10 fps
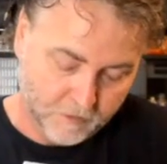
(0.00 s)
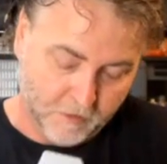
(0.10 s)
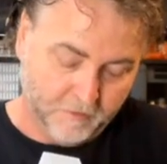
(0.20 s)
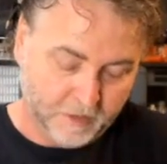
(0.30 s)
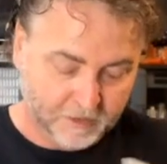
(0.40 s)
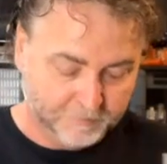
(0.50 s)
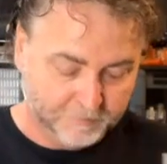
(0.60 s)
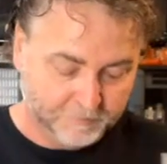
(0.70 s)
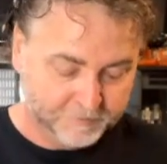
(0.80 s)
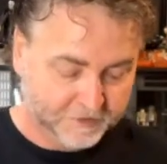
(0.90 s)
That clips in
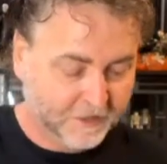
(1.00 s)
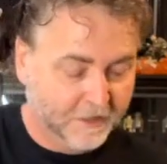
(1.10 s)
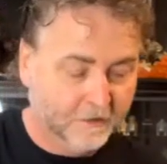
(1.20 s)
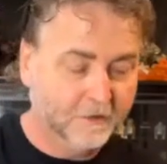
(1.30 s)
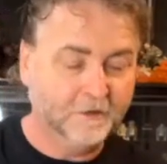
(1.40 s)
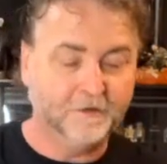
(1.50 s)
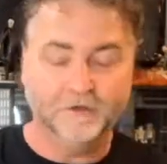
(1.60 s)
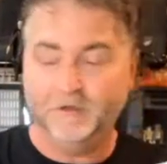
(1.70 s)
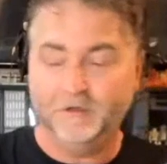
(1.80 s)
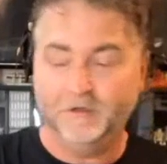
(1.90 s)
there.
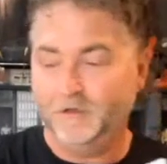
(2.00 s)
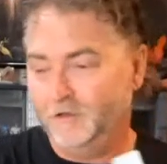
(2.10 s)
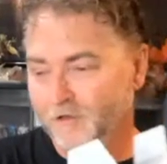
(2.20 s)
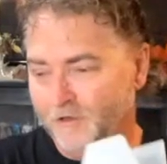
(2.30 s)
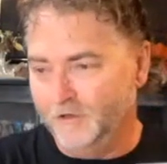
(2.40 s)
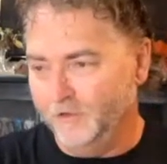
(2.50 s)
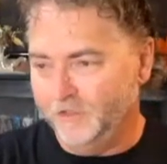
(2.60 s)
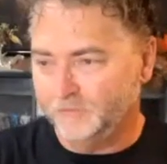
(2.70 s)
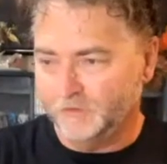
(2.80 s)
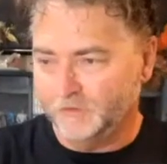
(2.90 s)
And this
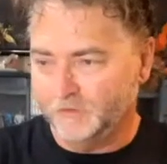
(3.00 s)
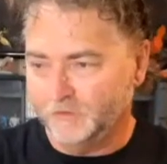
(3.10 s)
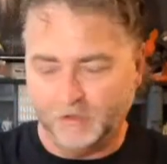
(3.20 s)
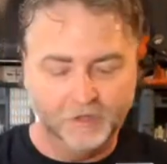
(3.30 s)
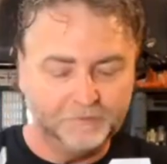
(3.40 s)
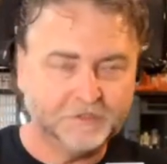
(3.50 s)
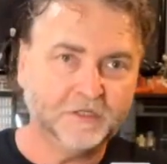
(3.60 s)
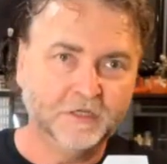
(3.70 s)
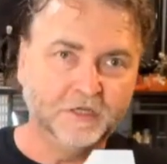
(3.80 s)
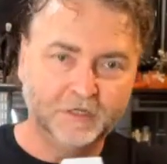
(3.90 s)
one clips
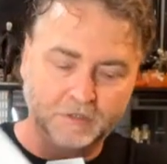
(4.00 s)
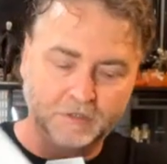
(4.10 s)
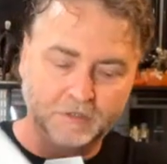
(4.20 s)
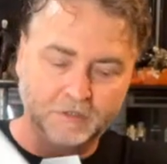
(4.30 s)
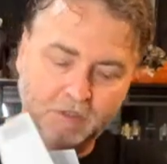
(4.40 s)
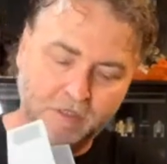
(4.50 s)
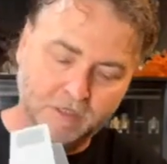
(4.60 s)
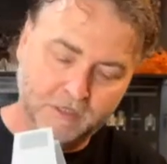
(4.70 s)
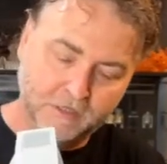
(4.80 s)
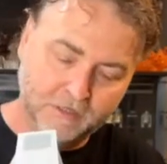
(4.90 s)
in
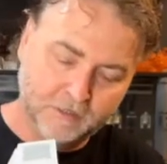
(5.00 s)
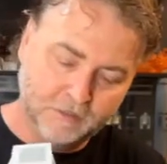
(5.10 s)
here.